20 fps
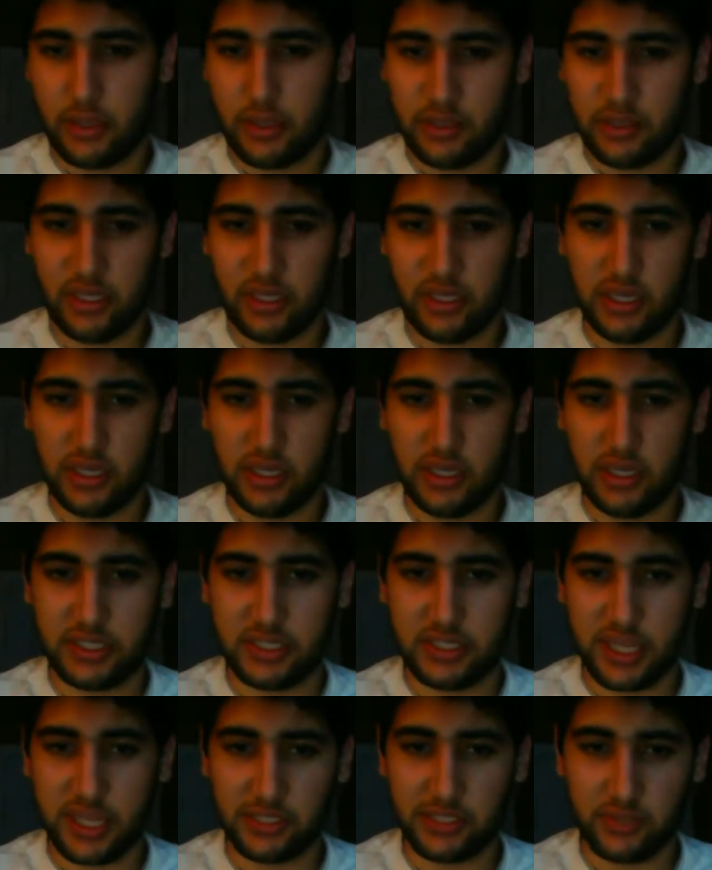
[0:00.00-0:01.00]
He is
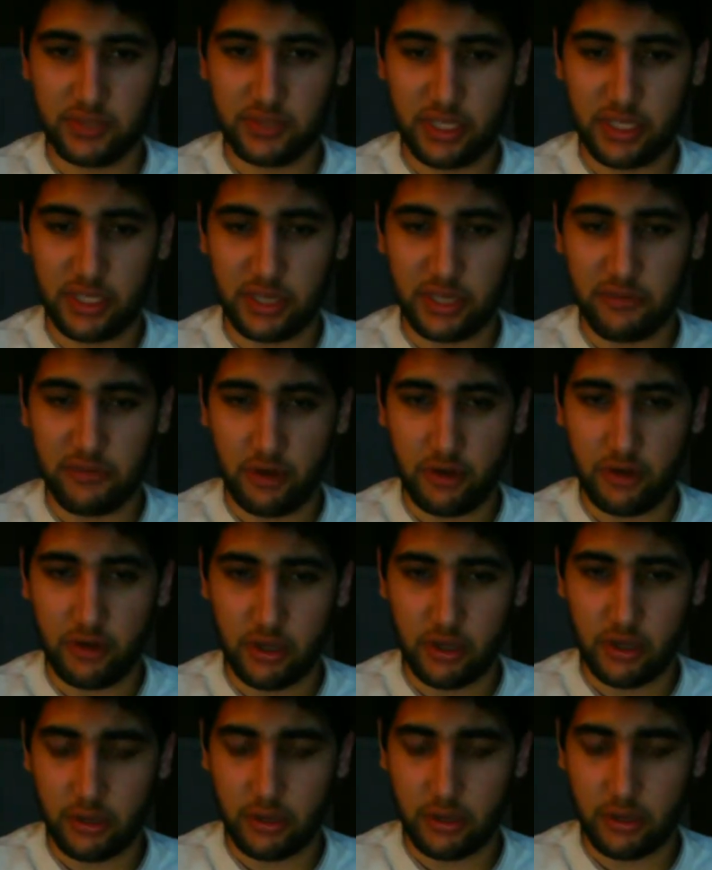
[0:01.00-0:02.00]
actually
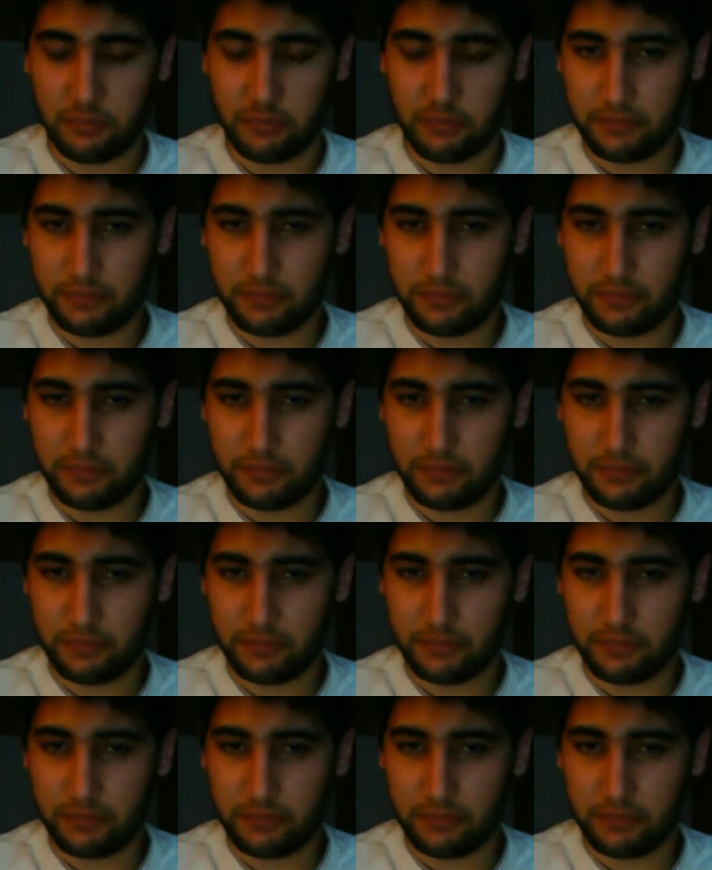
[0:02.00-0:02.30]
from